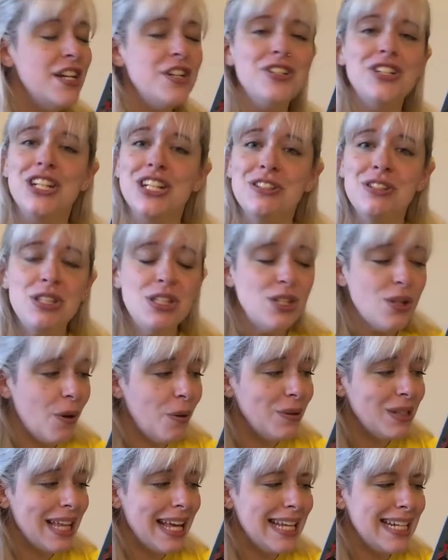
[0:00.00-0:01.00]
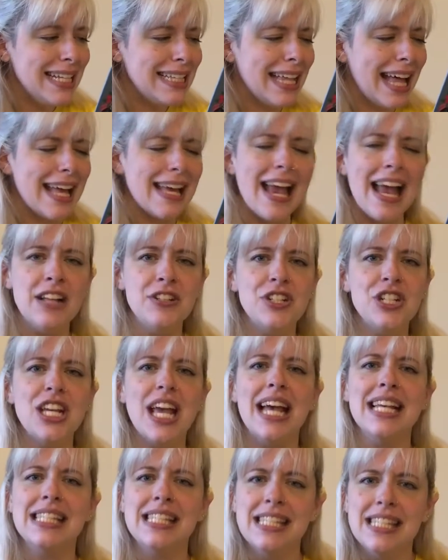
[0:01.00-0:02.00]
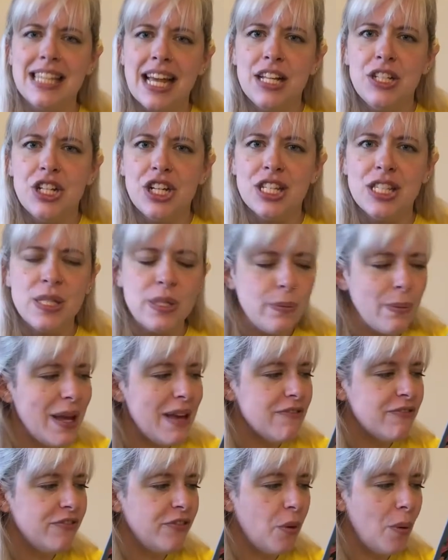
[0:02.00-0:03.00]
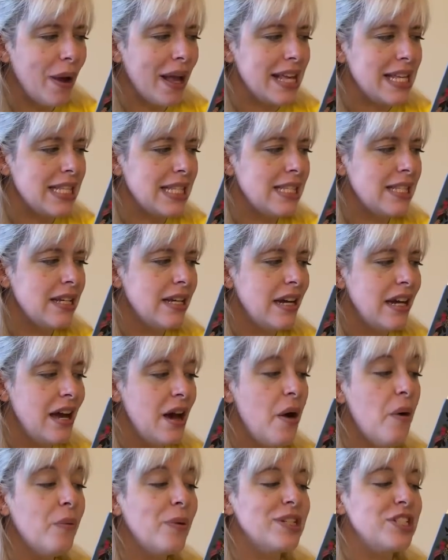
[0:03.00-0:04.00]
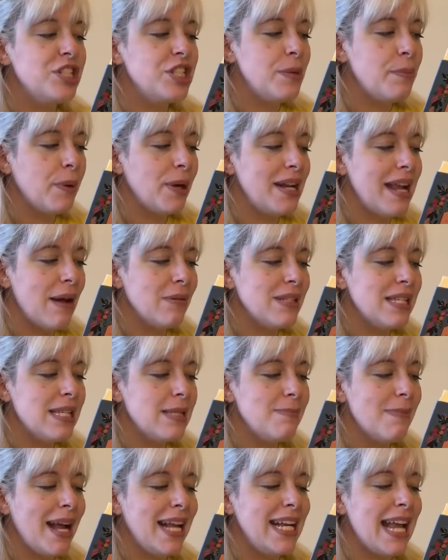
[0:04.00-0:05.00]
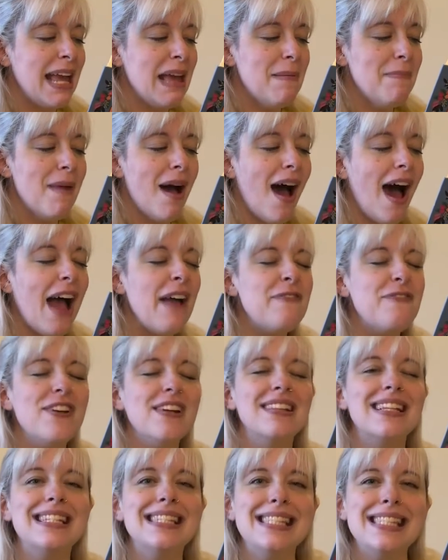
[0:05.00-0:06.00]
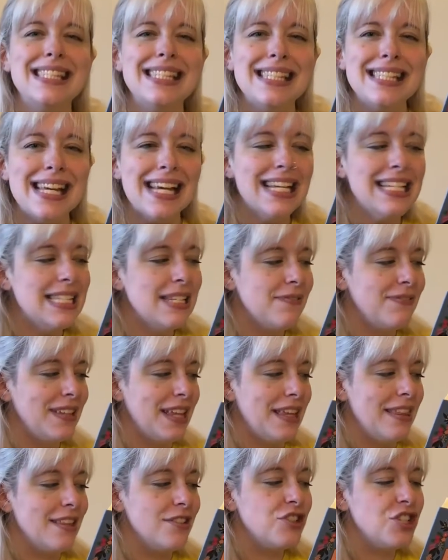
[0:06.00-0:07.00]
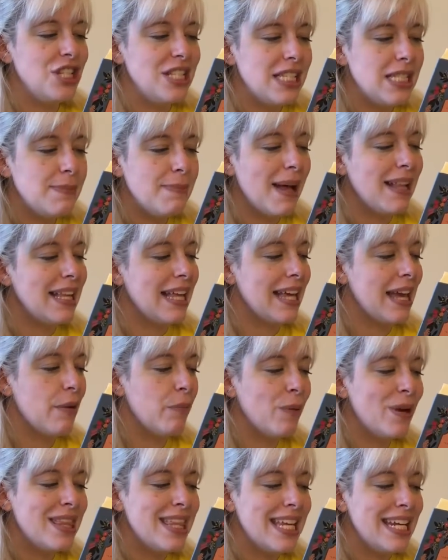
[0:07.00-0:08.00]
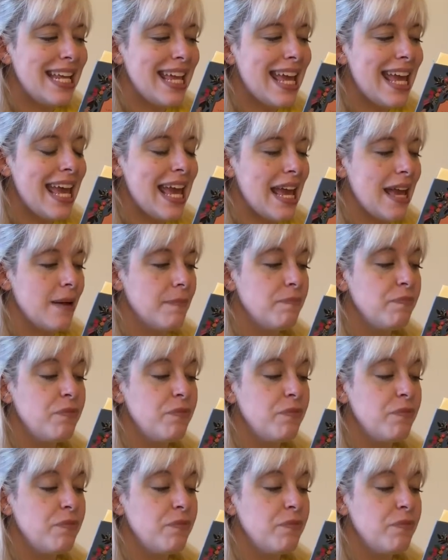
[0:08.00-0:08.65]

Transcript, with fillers: She is so ladylike and she has such a sweet voice. When she pronounces my name, I feel instinctively that she's spelling it with an E.